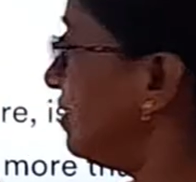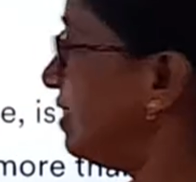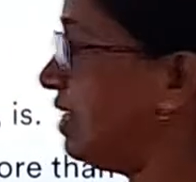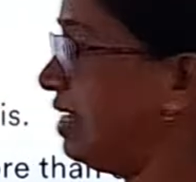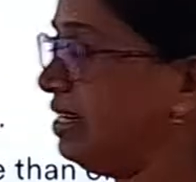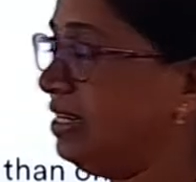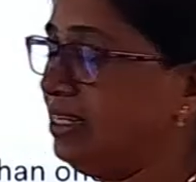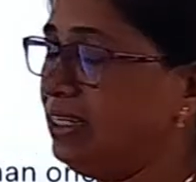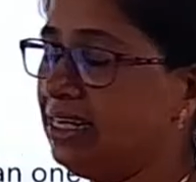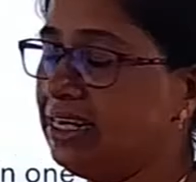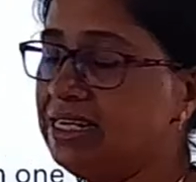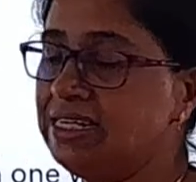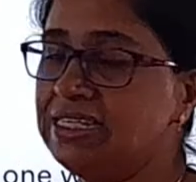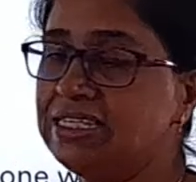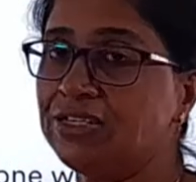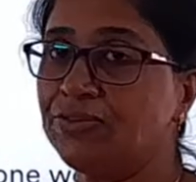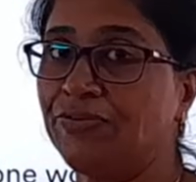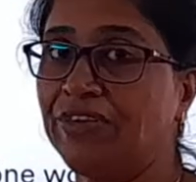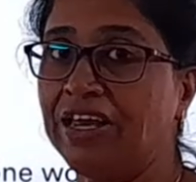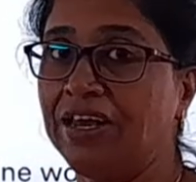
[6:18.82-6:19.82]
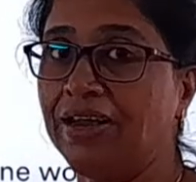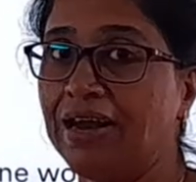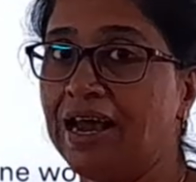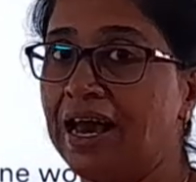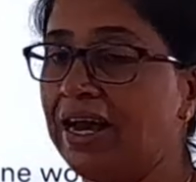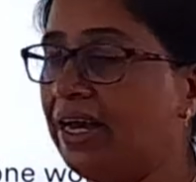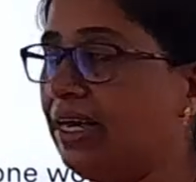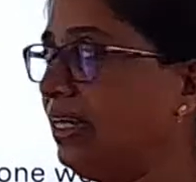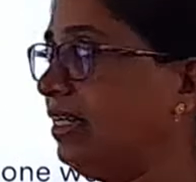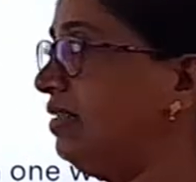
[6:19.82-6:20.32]
sentence, we
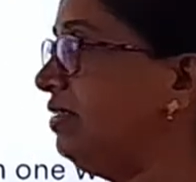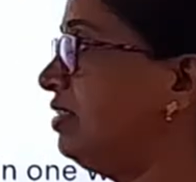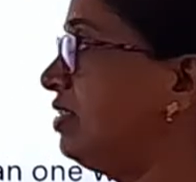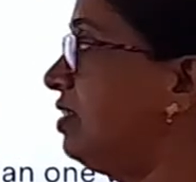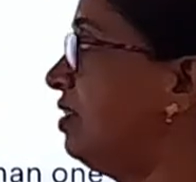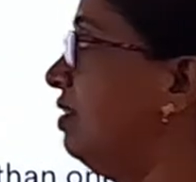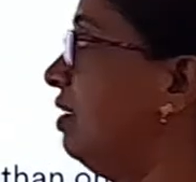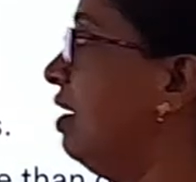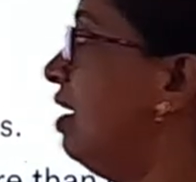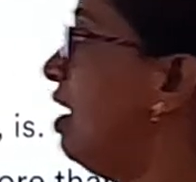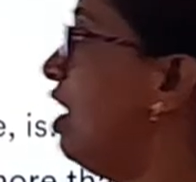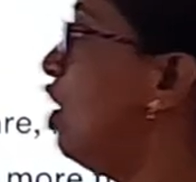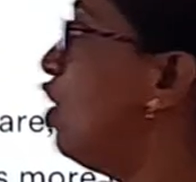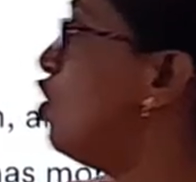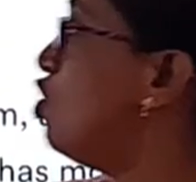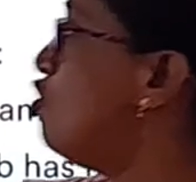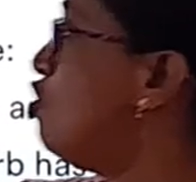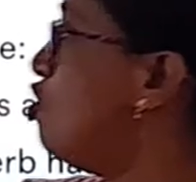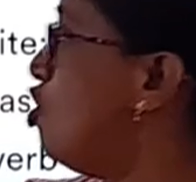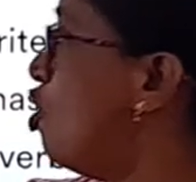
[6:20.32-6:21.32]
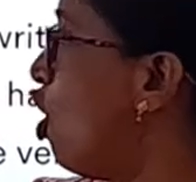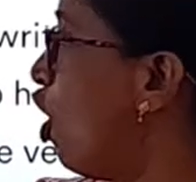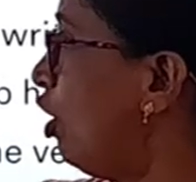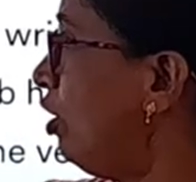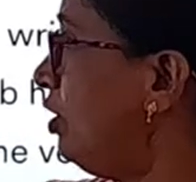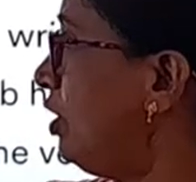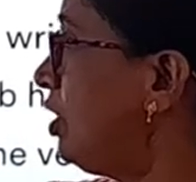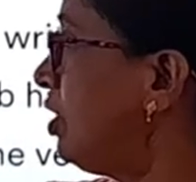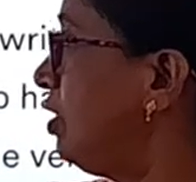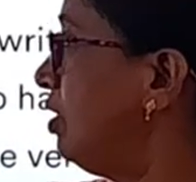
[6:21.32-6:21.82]
write
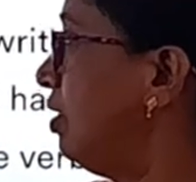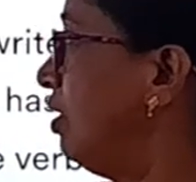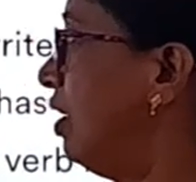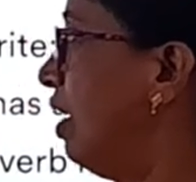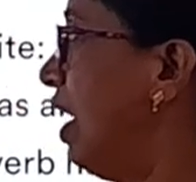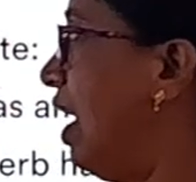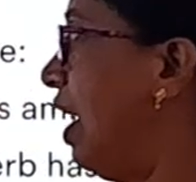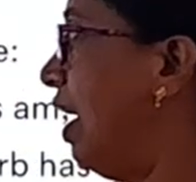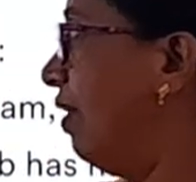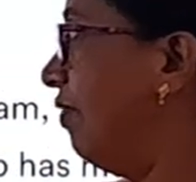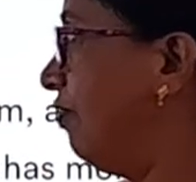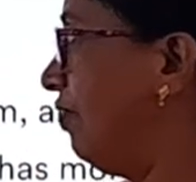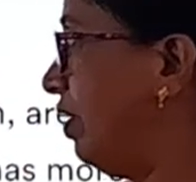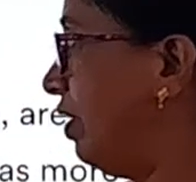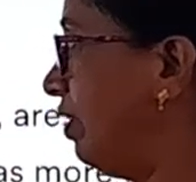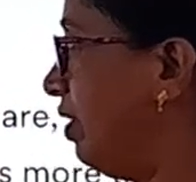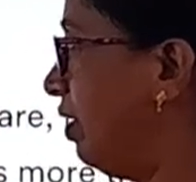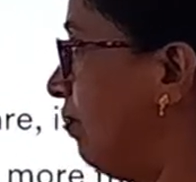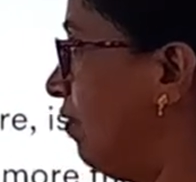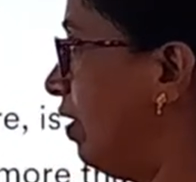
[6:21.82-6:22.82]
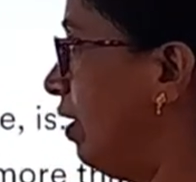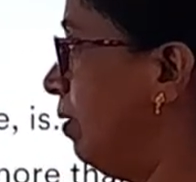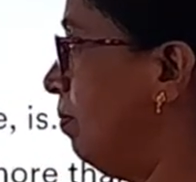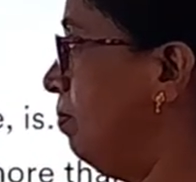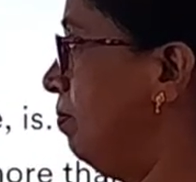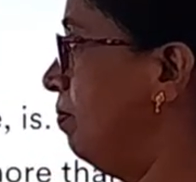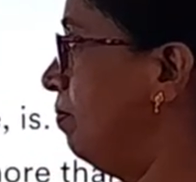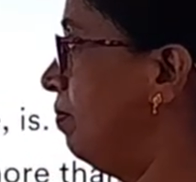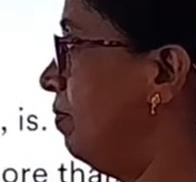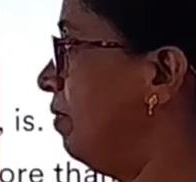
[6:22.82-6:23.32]
not after the verb
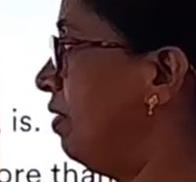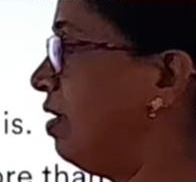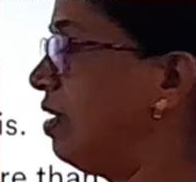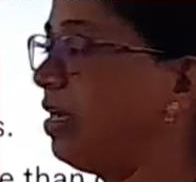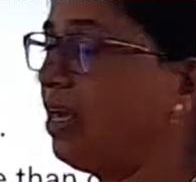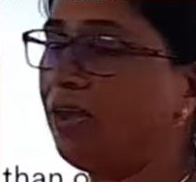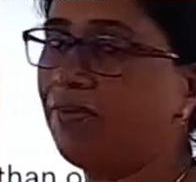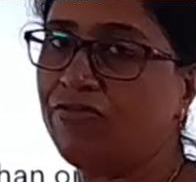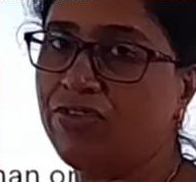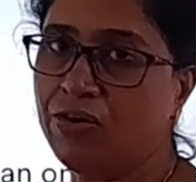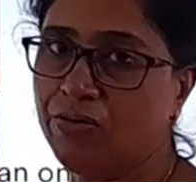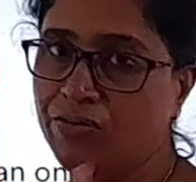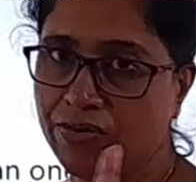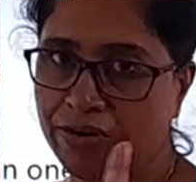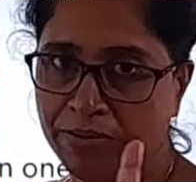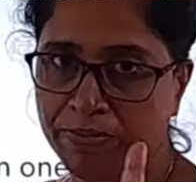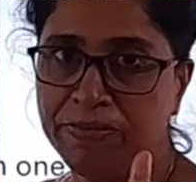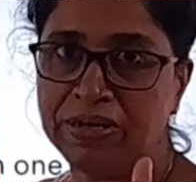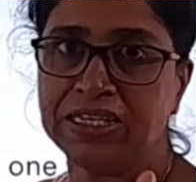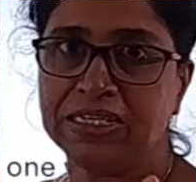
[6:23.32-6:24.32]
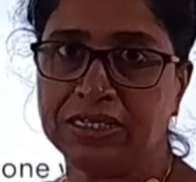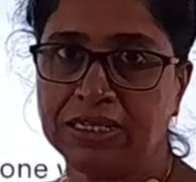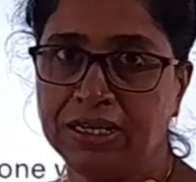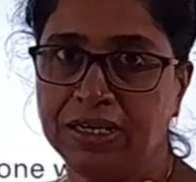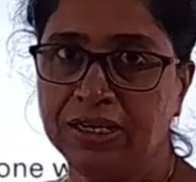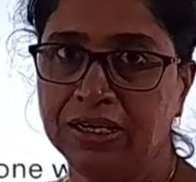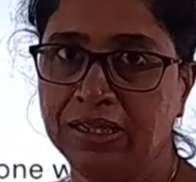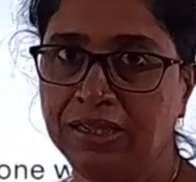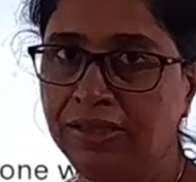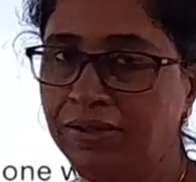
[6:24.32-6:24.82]
if the verb is
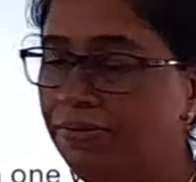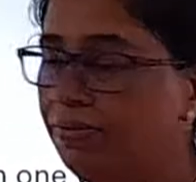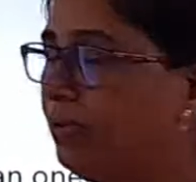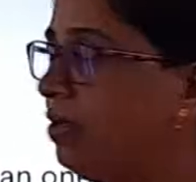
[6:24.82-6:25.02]
single,